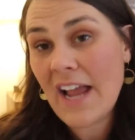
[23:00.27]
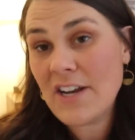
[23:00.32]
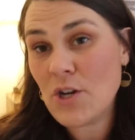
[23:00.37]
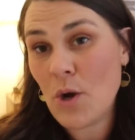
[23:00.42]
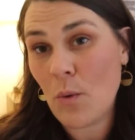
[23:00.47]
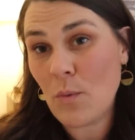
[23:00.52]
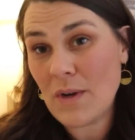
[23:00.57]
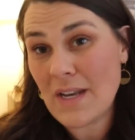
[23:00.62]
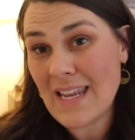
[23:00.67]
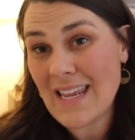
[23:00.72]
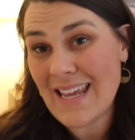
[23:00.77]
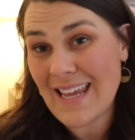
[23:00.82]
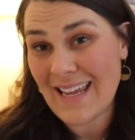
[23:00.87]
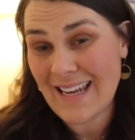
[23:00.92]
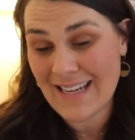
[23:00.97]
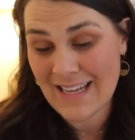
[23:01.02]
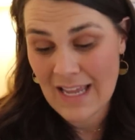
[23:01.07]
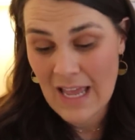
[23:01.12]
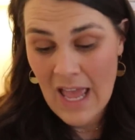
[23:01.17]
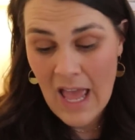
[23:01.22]
I don't
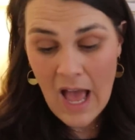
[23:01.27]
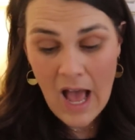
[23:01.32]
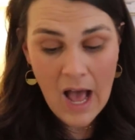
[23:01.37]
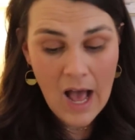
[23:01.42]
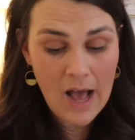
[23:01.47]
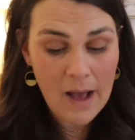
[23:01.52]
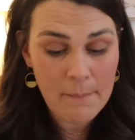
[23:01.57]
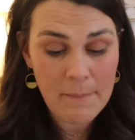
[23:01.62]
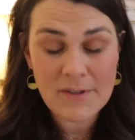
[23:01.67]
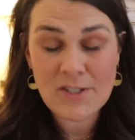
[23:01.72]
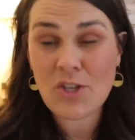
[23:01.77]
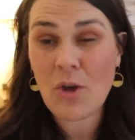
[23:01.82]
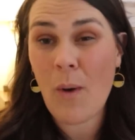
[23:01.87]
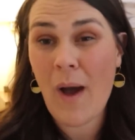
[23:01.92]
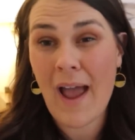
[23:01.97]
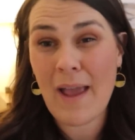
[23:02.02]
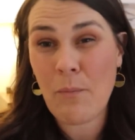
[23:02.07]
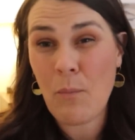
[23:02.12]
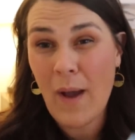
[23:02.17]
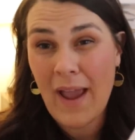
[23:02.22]
need. Um, so
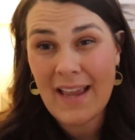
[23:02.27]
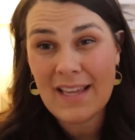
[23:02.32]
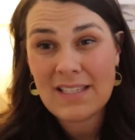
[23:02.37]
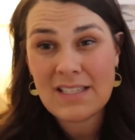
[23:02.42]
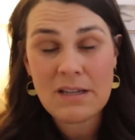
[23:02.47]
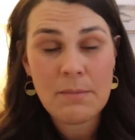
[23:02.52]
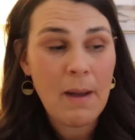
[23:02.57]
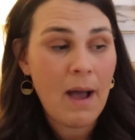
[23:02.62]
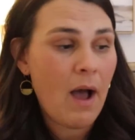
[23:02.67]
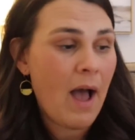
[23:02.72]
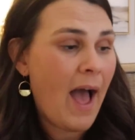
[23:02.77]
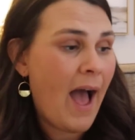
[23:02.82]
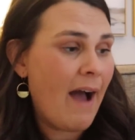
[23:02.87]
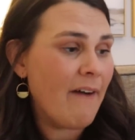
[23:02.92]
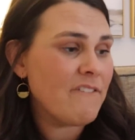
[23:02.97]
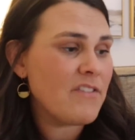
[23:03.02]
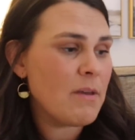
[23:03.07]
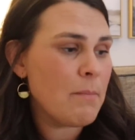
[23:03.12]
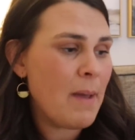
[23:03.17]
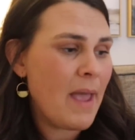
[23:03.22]
I waste about
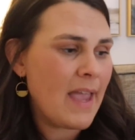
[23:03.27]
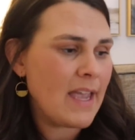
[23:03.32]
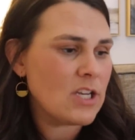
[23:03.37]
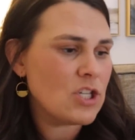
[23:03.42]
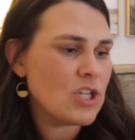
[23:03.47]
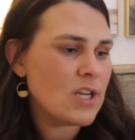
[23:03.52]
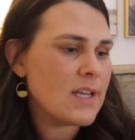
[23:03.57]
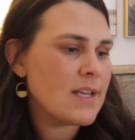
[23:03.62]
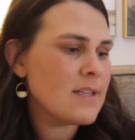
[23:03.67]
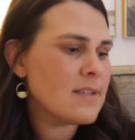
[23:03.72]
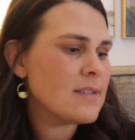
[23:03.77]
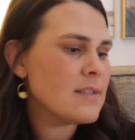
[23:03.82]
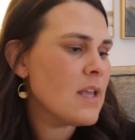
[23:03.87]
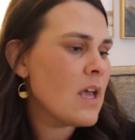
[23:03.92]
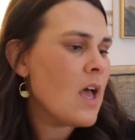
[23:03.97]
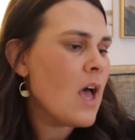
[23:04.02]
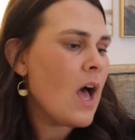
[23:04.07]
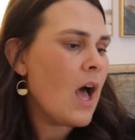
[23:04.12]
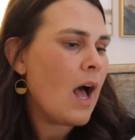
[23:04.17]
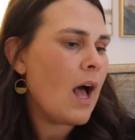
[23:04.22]
half the pages
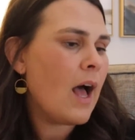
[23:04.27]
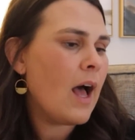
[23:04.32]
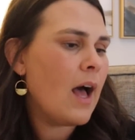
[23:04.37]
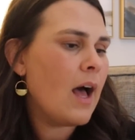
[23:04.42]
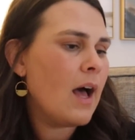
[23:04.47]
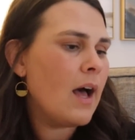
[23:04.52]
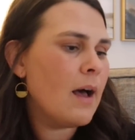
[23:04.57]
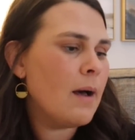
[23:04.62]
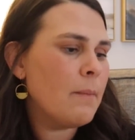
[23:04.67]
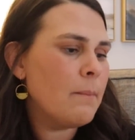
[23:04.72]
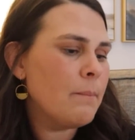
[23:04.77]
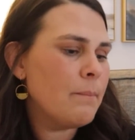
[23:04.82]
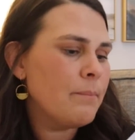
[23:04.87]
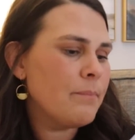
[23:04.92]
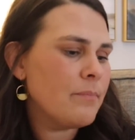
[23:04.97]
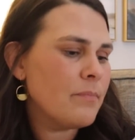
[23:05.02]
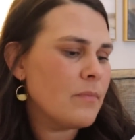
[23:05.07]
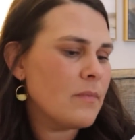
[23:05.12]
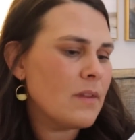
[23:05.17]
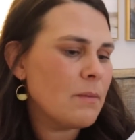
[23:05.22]

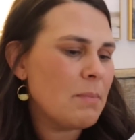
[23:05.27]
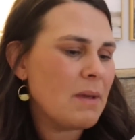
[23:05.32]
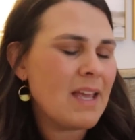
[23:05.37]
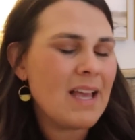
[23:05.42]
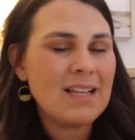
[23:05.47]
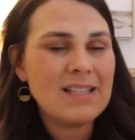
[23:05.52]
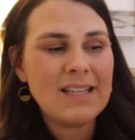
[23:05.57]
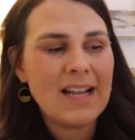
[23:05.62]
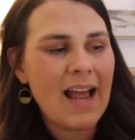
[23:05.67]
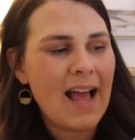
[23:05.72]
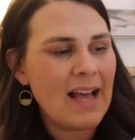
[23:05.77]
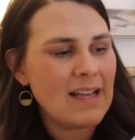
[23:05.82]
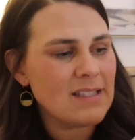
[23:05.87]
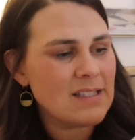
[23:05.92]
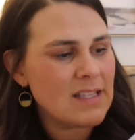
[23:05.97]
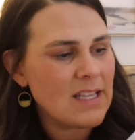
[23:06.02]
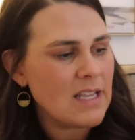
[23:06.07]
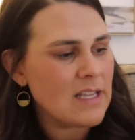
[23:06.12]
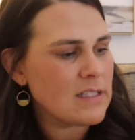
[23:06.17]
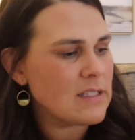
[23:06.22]
um, because it
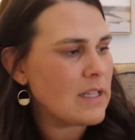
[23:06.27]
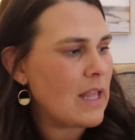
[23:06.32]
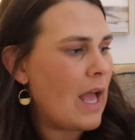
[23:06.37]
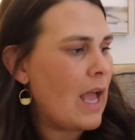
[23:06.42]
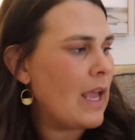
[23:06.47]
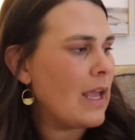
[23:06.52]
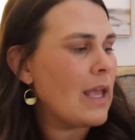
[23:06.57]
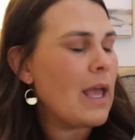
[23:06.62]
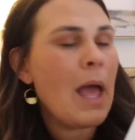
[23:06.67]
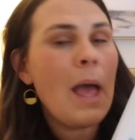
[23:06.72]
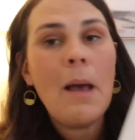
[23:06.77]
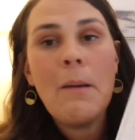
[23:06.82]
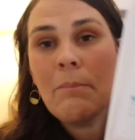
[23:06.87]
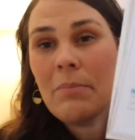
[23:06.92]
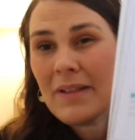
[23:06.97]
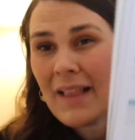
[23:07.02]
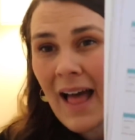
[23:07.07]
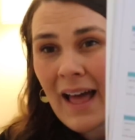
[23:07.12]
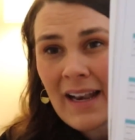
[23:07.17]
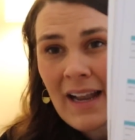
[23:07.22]
has things like
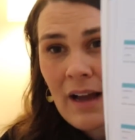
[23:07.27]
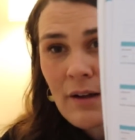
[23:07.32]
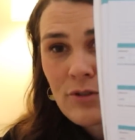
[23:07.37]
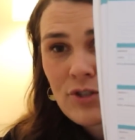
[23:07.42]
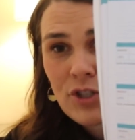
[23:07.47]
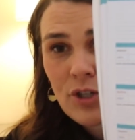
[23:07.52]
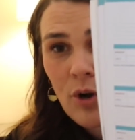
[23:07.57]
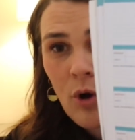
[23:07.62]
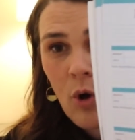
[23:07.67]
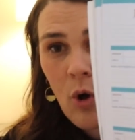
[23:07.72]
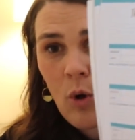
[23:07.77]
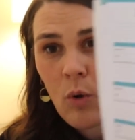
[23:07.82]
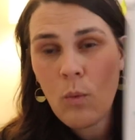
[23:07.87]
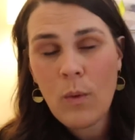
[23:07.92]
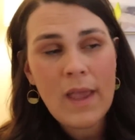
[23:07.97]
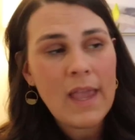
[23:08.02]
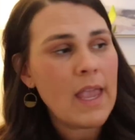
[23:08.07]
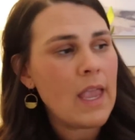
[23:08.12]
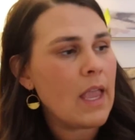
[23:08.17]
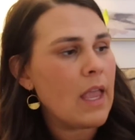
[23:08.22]
plan out your whole
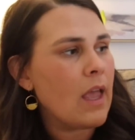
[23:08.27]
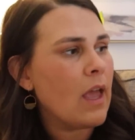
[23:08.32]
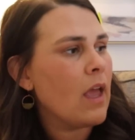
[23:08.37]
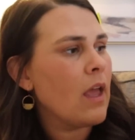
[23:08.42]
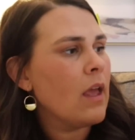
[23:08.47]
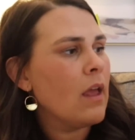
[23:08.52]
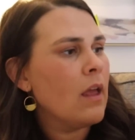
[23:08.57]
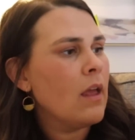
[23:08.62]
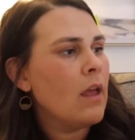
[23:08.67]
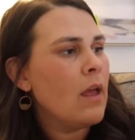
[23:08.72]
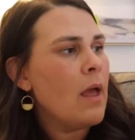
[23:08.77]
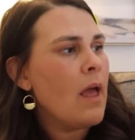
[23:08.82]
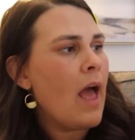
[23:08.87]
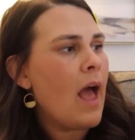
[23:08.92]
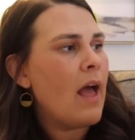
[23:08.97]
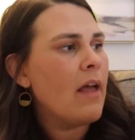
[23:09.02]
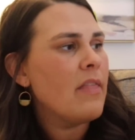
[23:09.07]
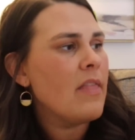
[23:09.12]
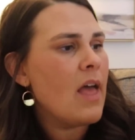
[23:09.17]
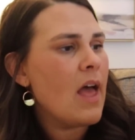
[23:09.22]
week,
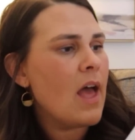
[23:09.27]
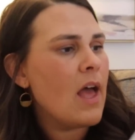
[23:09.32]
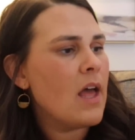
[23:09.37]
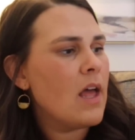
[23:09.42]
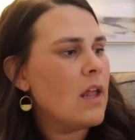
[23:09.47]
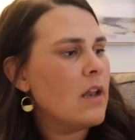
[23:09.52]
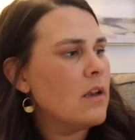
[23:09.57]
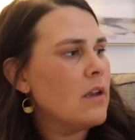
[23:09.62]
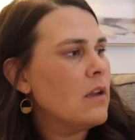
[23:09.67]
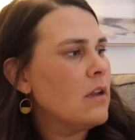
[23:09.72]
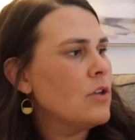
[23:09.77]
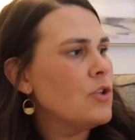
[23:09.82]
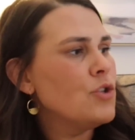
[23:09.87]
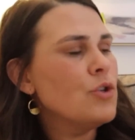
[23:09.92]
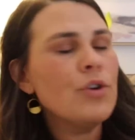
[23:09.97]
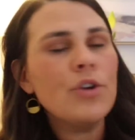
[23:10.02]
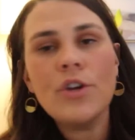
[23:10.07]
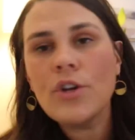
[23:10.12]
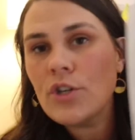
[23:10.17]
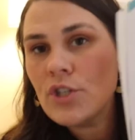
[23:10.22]
and then
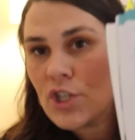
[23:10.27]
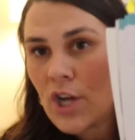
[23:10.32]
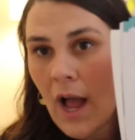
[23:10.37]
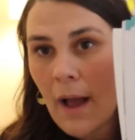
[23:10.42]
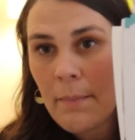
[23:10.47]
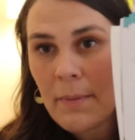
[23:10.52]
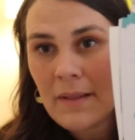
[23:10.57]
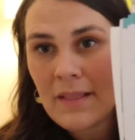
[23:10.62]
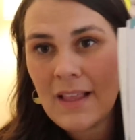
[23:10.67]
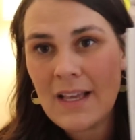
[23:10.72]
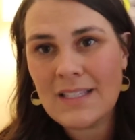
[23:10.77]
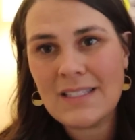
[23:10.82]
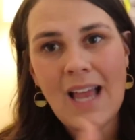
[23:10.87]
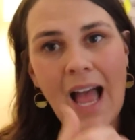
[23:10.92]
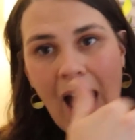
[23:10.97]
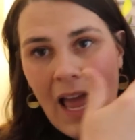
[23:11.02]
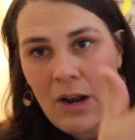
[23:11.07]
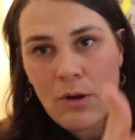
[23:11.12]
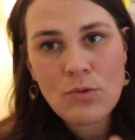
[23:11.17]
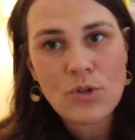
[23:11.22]
do your shopping
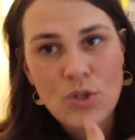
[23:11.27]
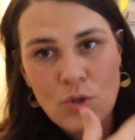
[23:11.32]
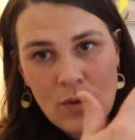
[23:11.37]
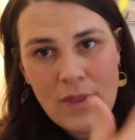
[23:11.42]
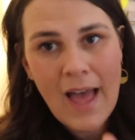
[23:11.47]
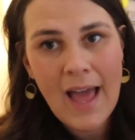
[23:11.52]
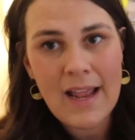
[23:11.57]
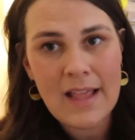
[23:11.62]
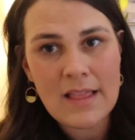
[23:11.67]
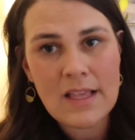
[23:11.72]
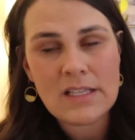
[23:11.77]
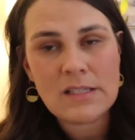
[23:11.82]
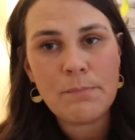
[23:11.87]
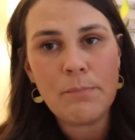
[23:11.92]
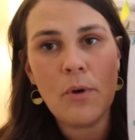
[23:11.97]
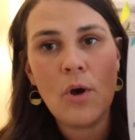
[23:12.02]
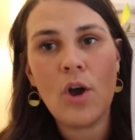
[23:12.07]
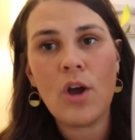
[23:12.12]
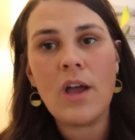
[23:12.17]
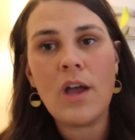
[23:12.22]
list. I don't do that in this
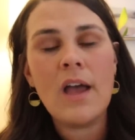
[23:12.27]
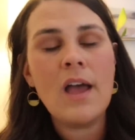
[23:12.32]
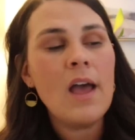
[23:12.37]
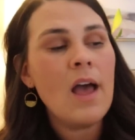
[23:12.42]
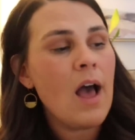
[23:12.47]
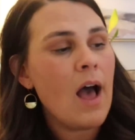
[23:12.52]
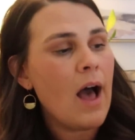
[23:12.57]
book.